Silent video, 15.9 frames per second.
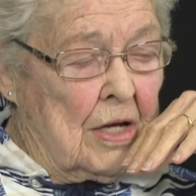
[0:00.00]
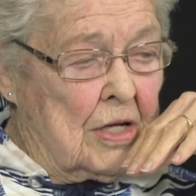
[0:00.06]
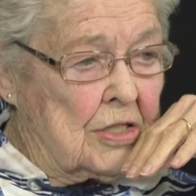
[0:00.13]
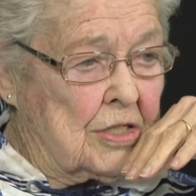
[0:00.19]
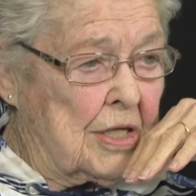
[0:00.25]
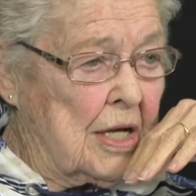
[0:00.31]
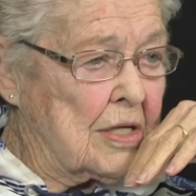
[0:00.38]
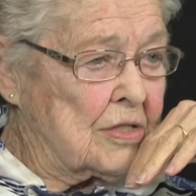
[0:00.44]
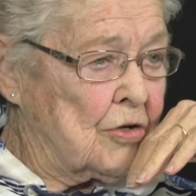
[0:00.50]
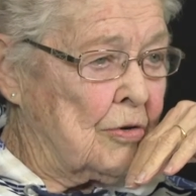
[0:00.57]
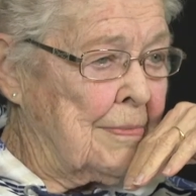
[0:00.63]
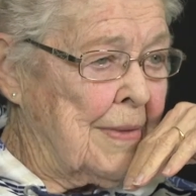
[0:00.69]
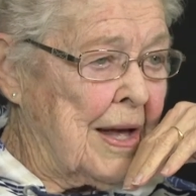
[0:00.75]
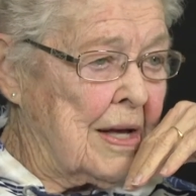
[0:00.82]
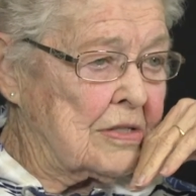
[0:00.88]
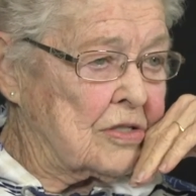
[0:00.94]
She has her
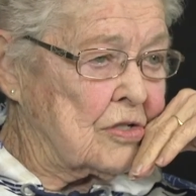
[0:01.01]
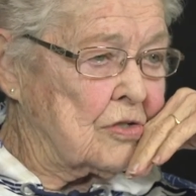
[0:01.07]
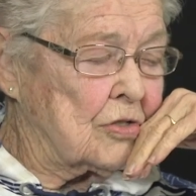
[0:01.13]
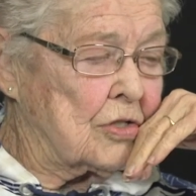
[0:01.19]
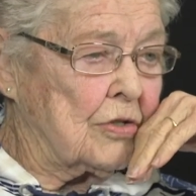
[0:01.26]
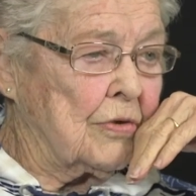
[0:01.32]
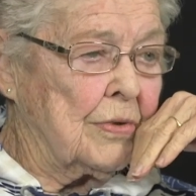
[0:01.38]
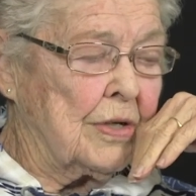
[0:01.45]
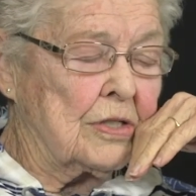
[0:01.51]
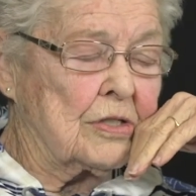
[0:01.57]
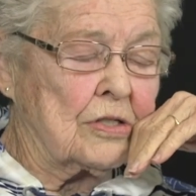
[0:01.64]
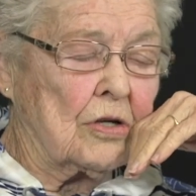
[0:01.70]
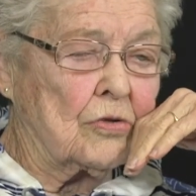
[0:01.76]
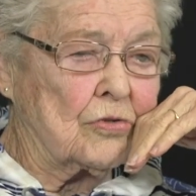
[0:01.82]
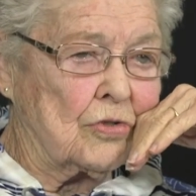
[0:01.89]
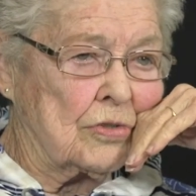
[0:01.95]
master's degree in
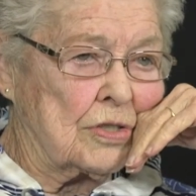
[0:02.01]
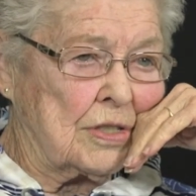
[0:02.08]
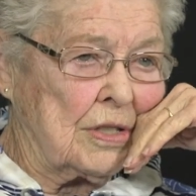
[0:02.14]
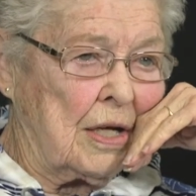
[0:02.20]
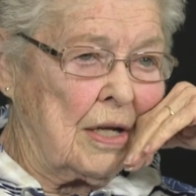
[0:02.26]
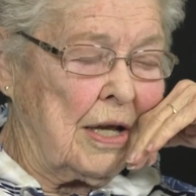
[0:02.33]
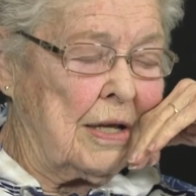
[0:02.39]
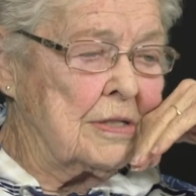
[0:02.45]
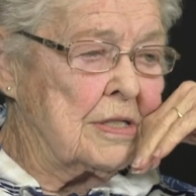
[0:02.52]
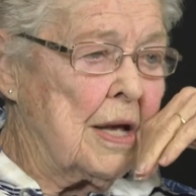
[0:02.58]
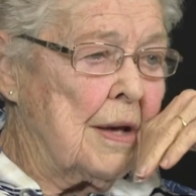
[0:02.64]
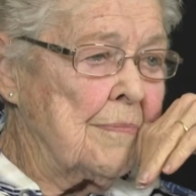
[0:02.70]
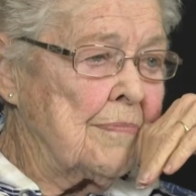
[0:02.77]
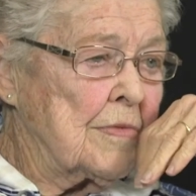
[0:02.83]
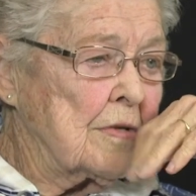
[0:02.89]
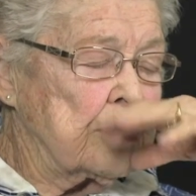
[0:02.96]

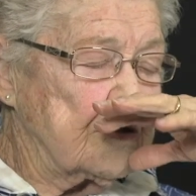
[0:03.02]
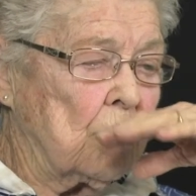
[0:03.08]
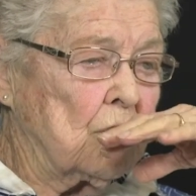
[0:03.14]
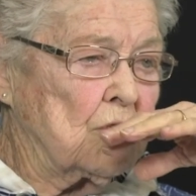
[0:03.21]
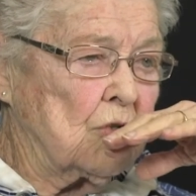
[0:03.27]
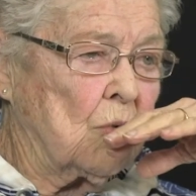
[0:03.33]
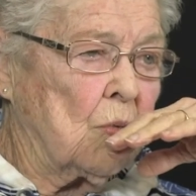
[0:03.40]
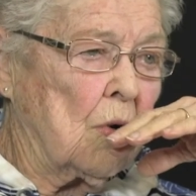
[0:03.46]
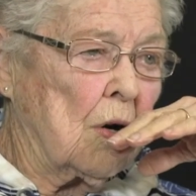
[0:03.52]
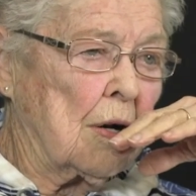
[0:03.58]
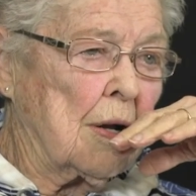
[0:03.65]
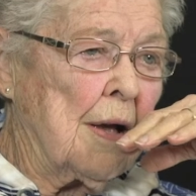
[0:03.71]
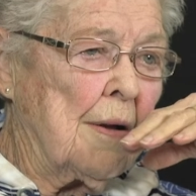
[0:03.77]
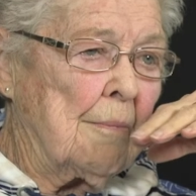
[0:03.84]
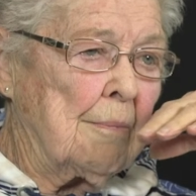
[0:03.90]
social work,